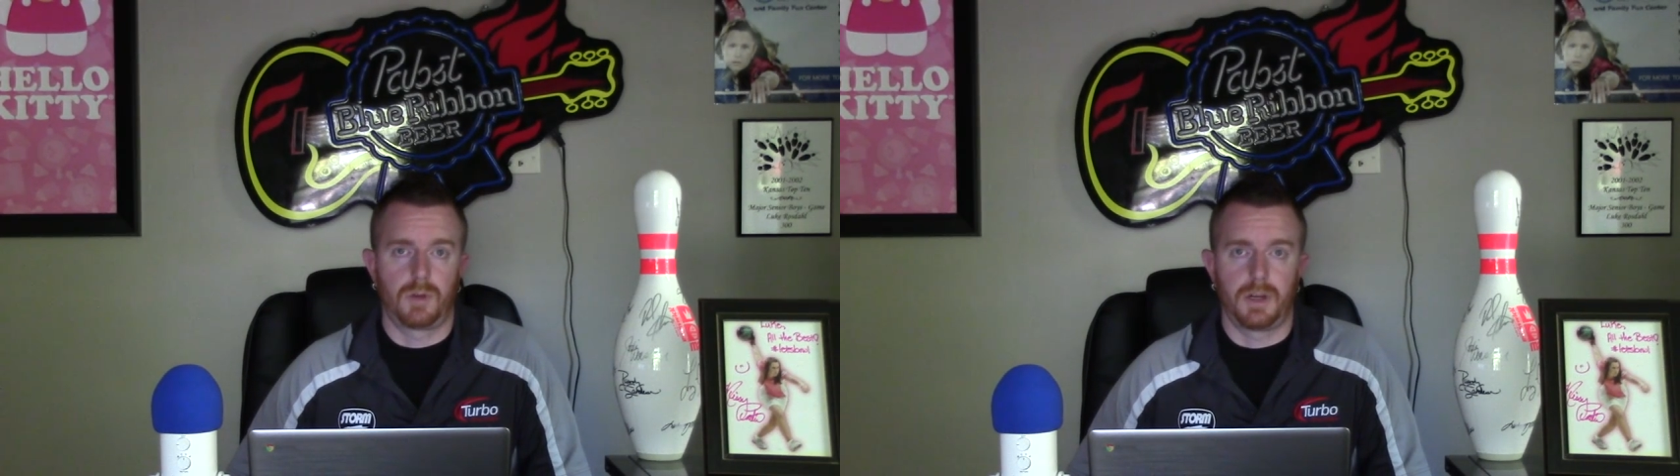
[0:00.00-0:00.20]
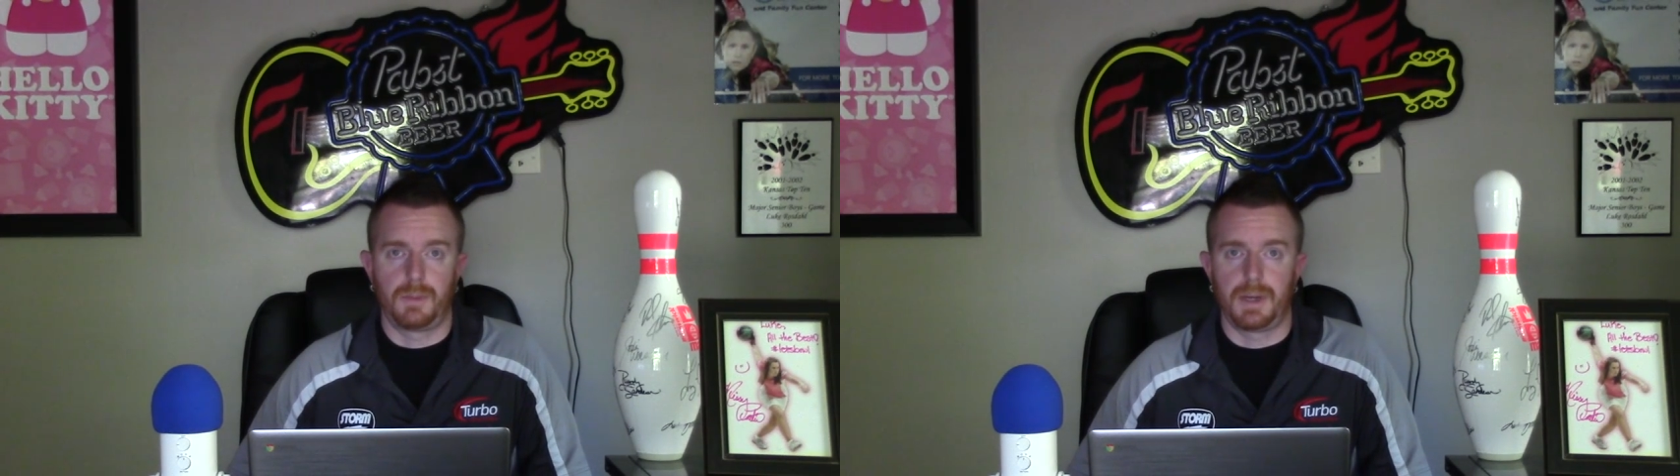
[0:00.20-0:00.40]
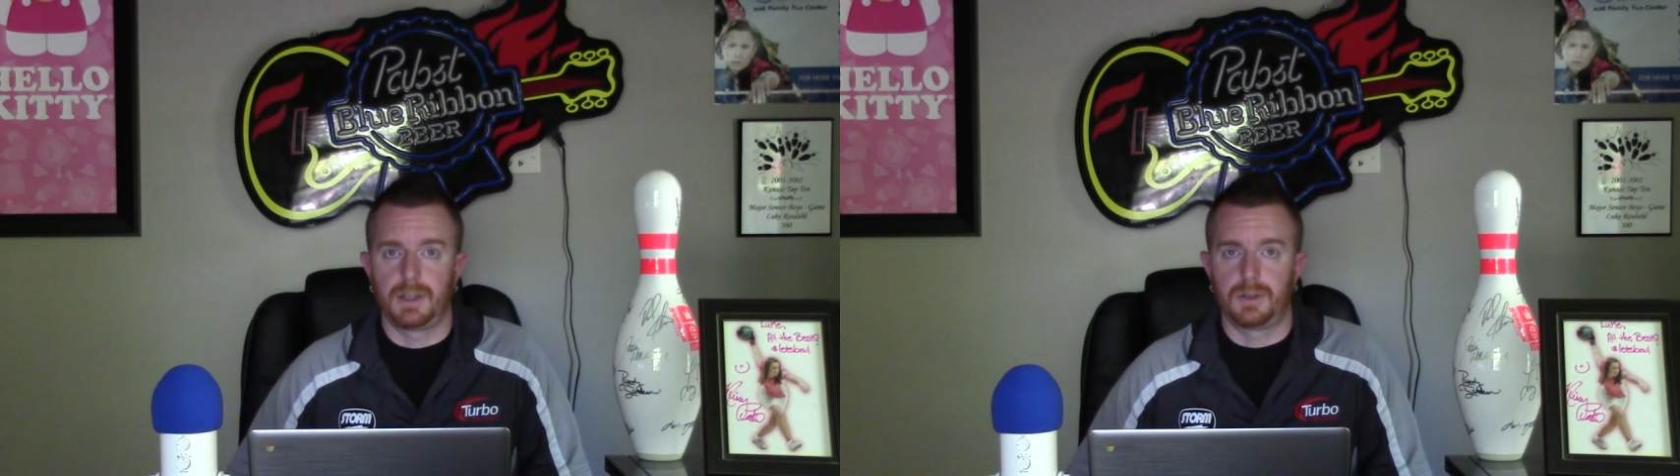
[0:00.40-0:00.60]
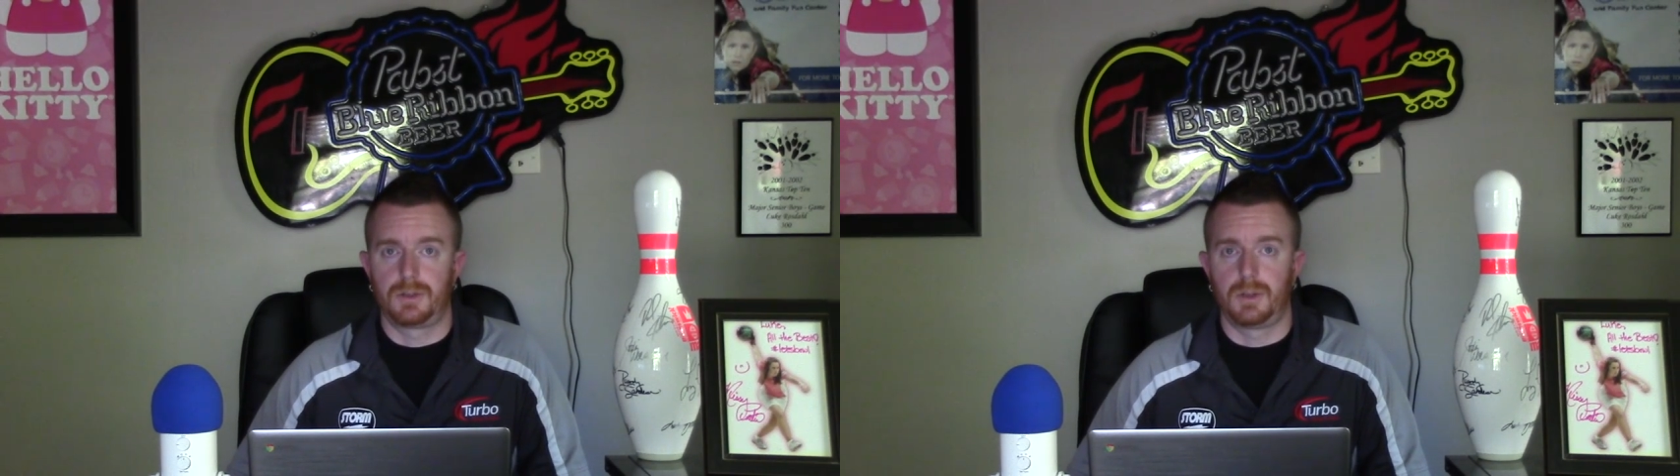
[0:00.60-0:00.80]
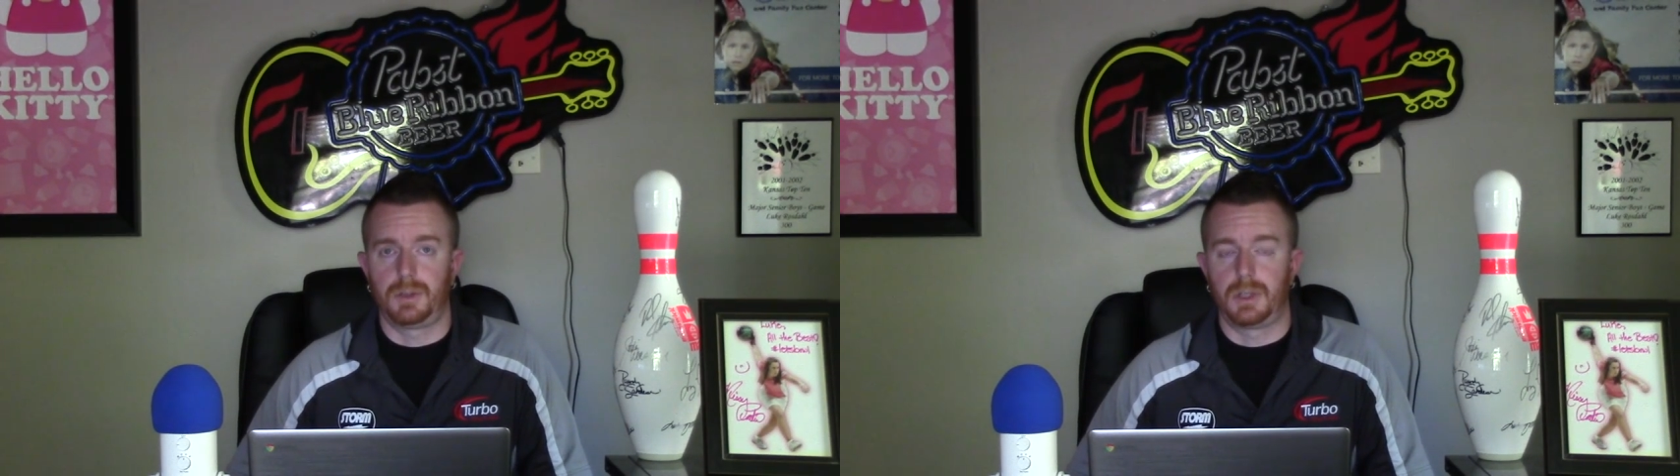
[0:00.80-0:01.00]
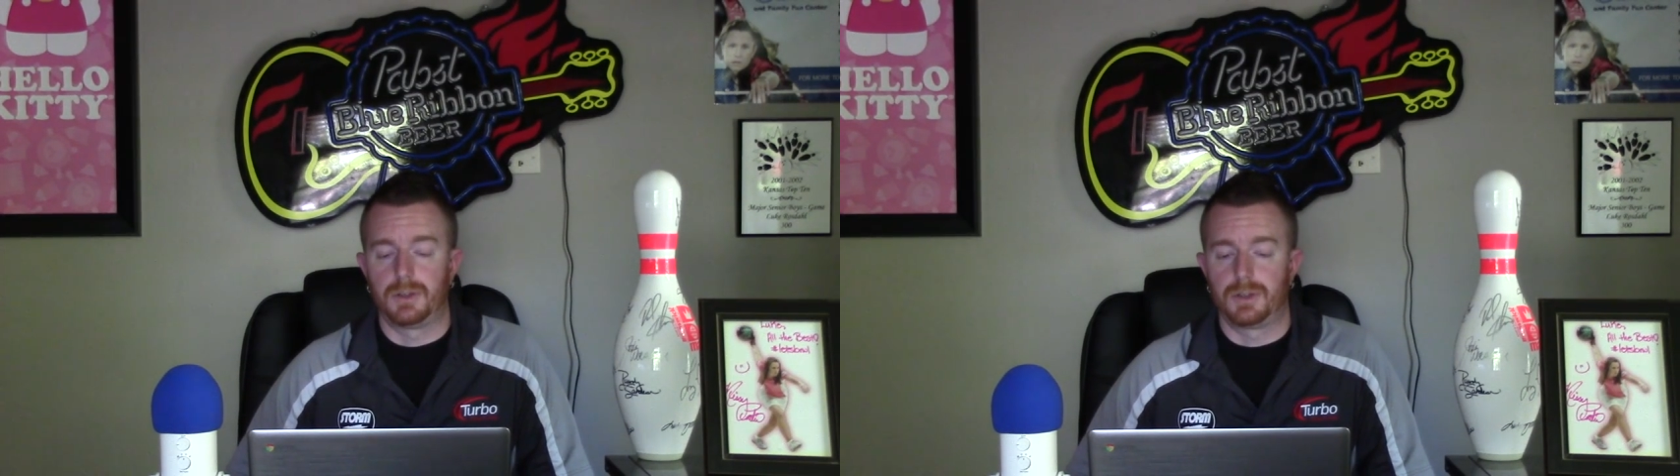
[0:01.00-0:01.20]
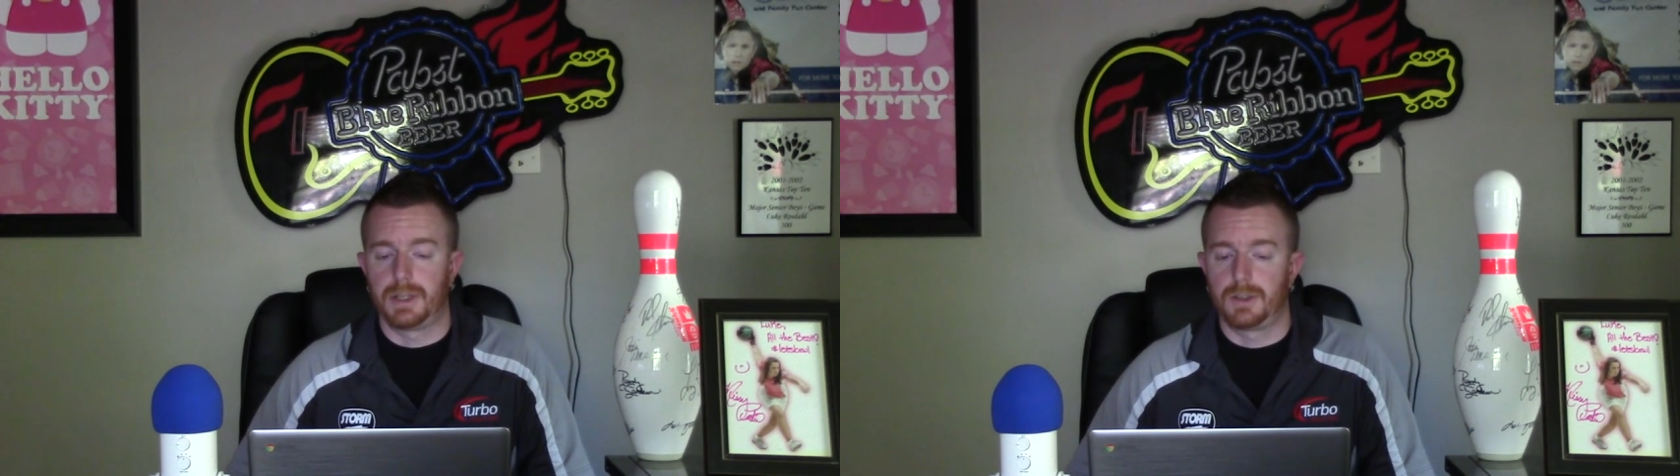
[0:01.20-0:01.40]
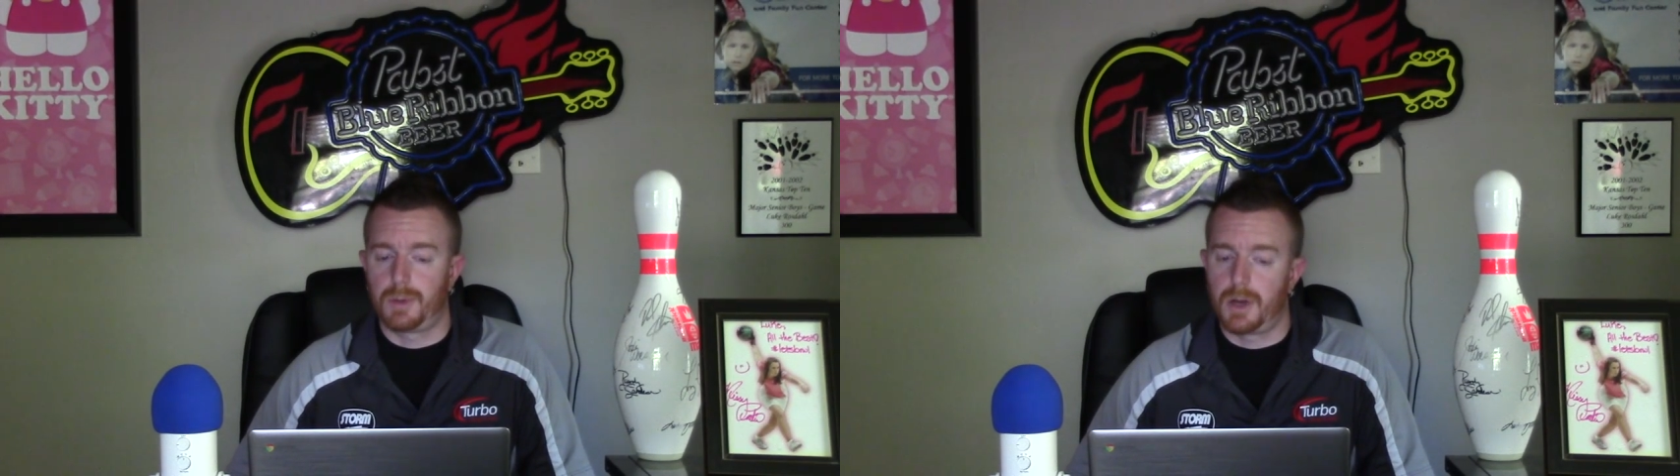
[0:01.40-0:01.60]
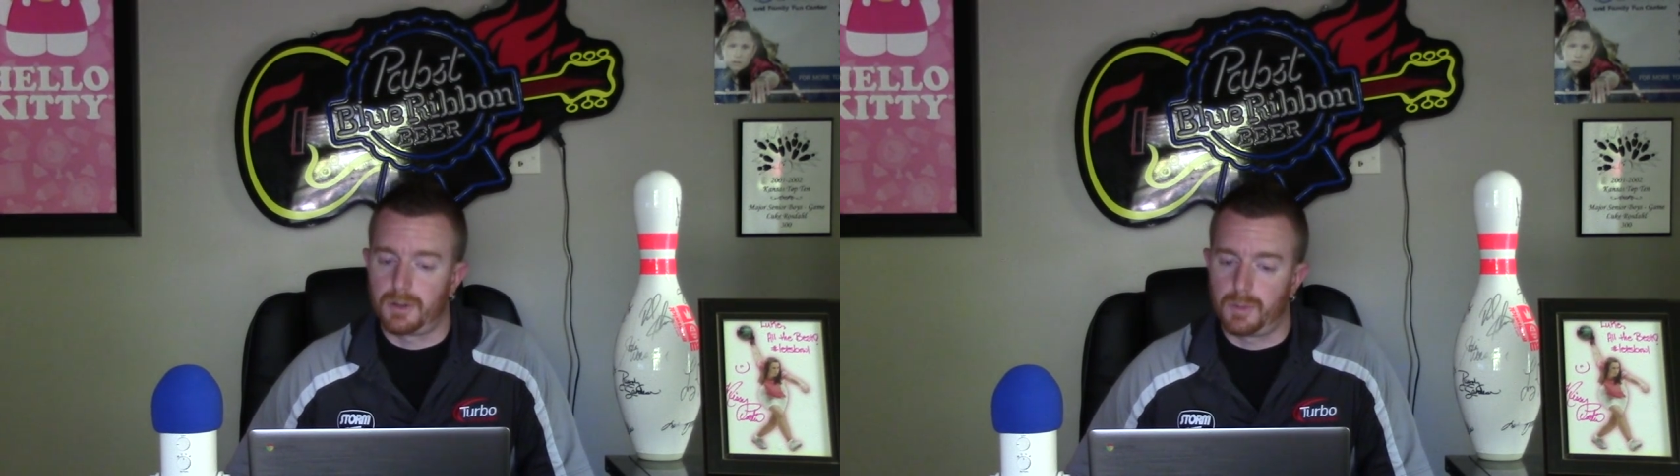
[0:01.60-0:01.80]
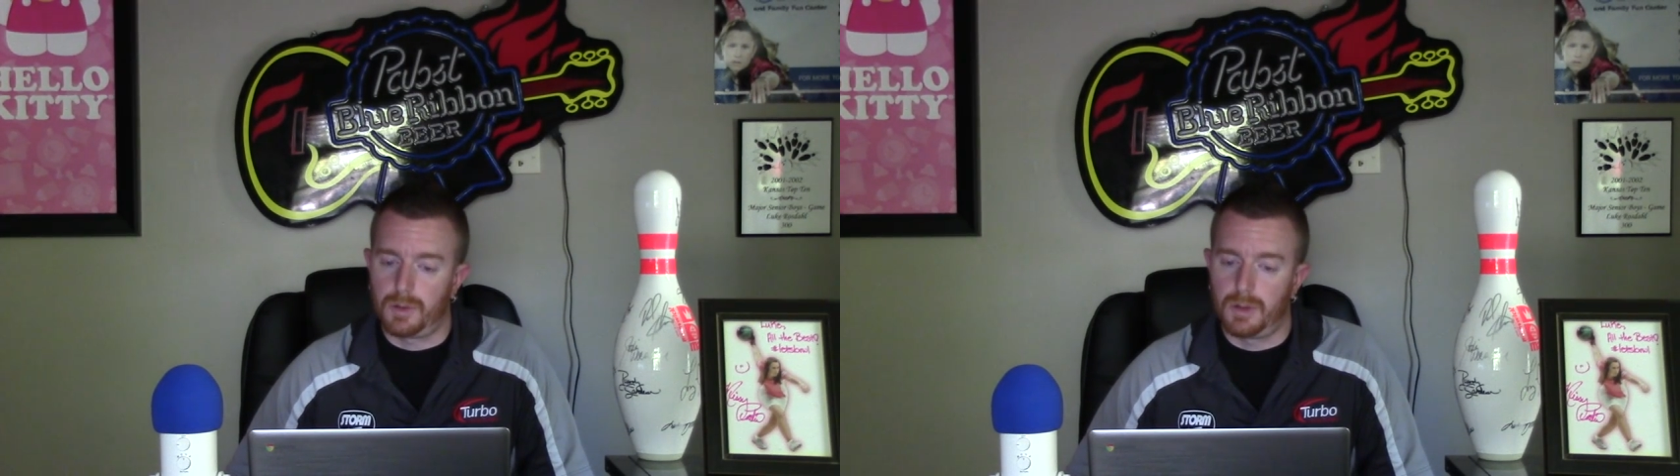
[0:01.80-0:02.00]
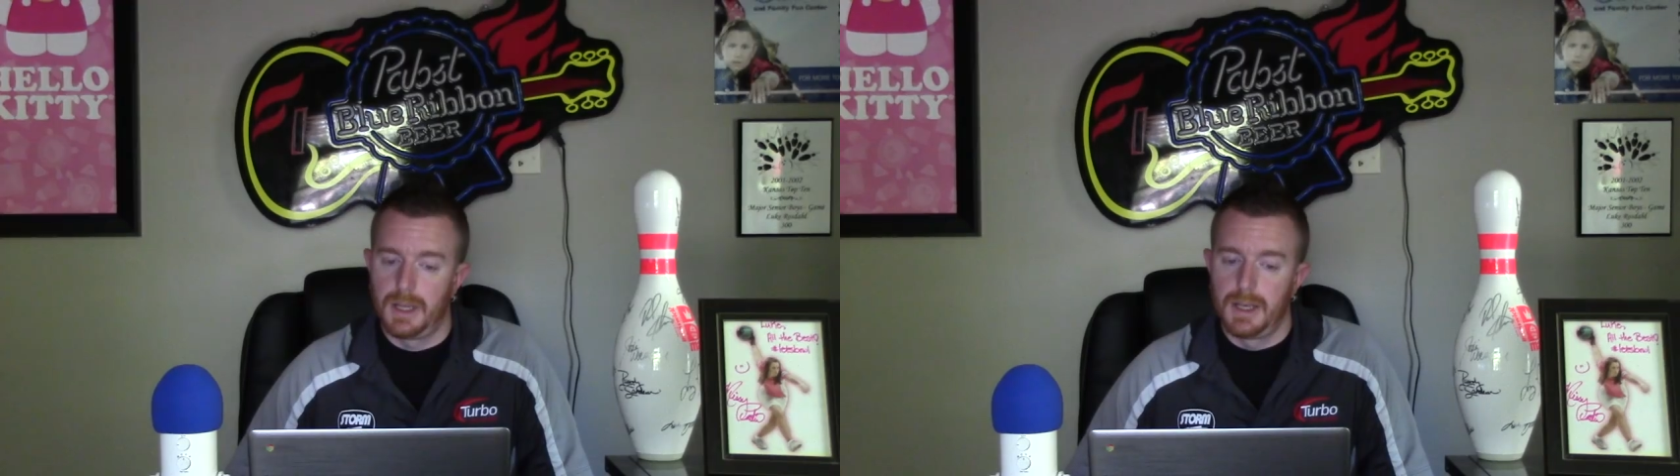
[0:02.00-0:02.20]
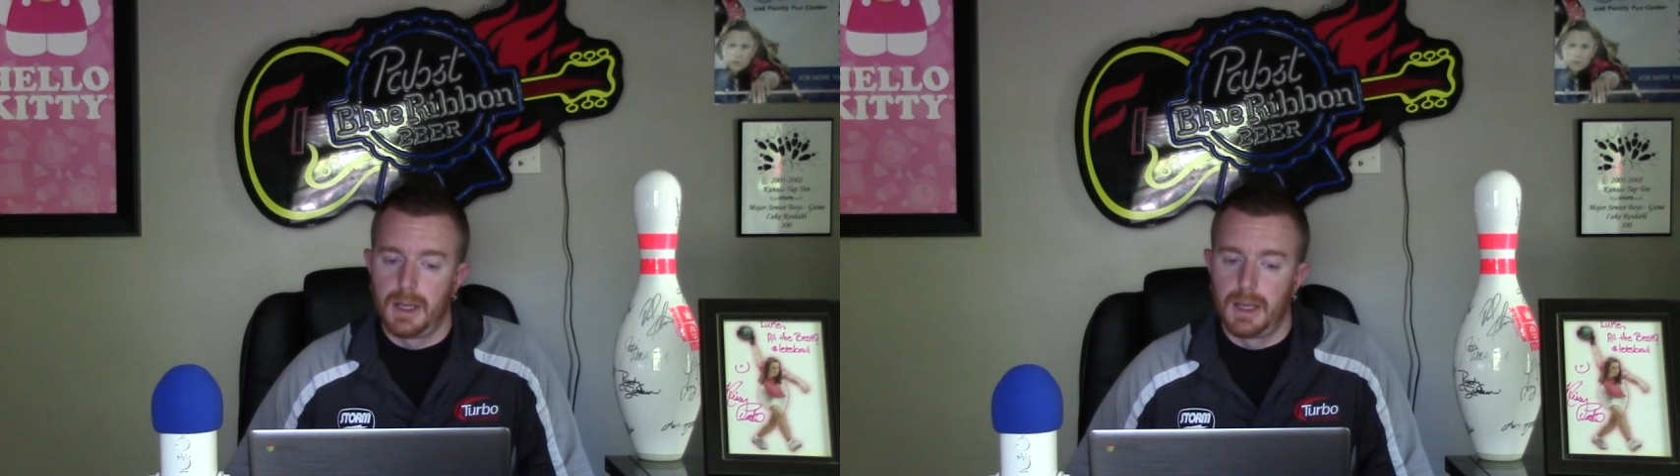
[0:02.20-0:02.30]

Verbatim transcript: tried to make it as simple to understand as possible.